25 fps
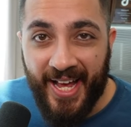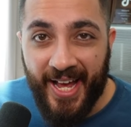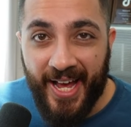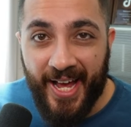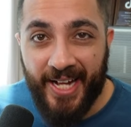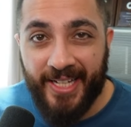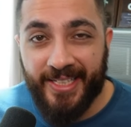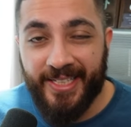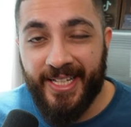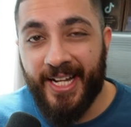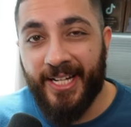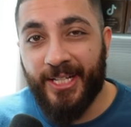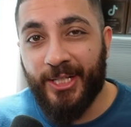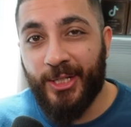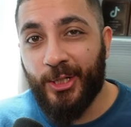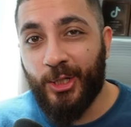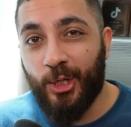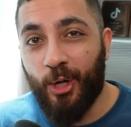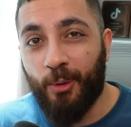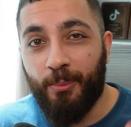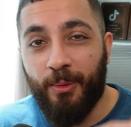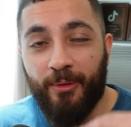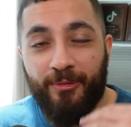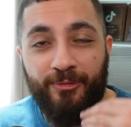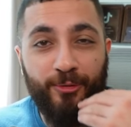and then you
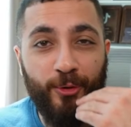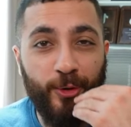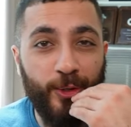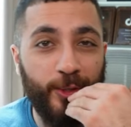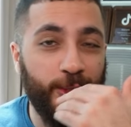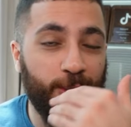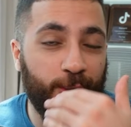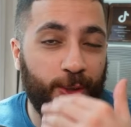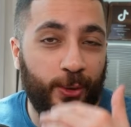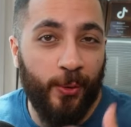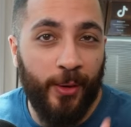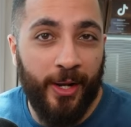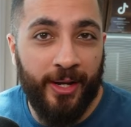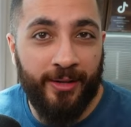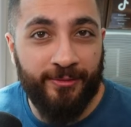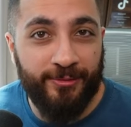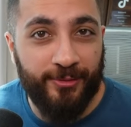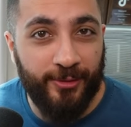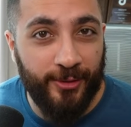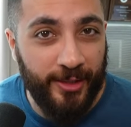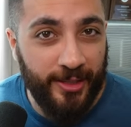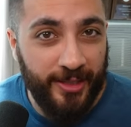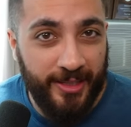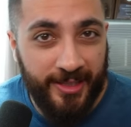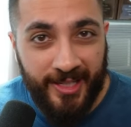know before you go in
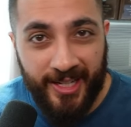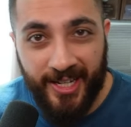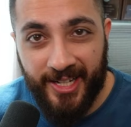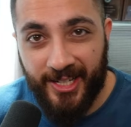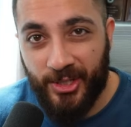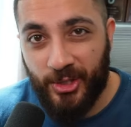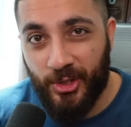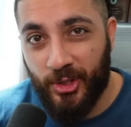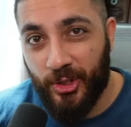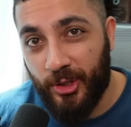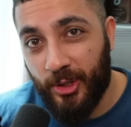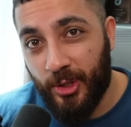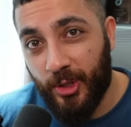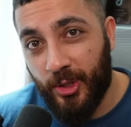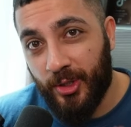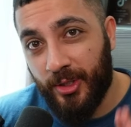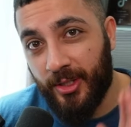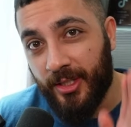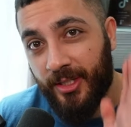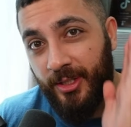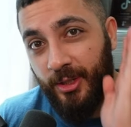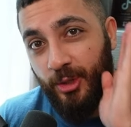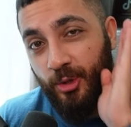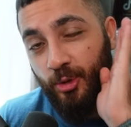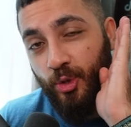for the kiss, you
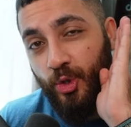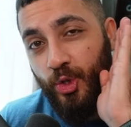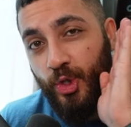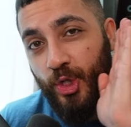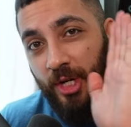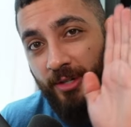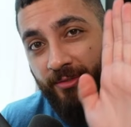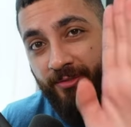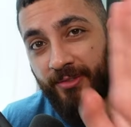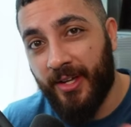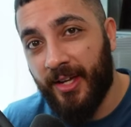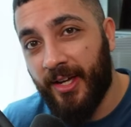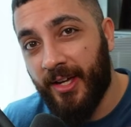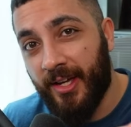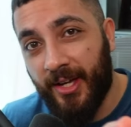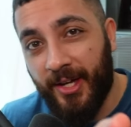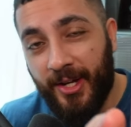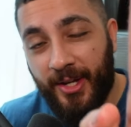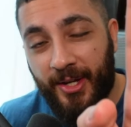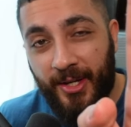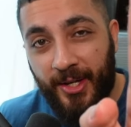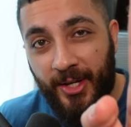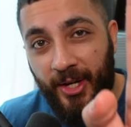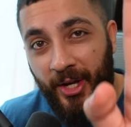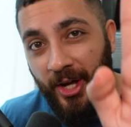you shove a
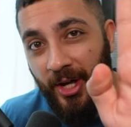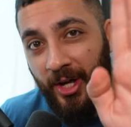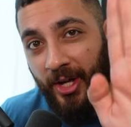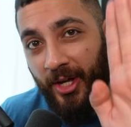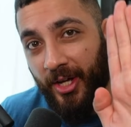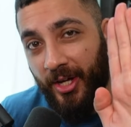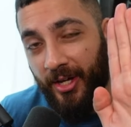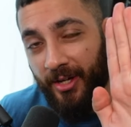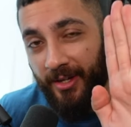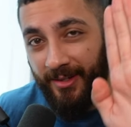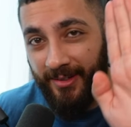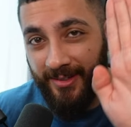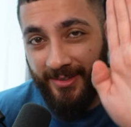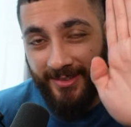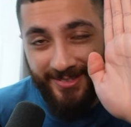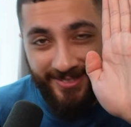uh, uh,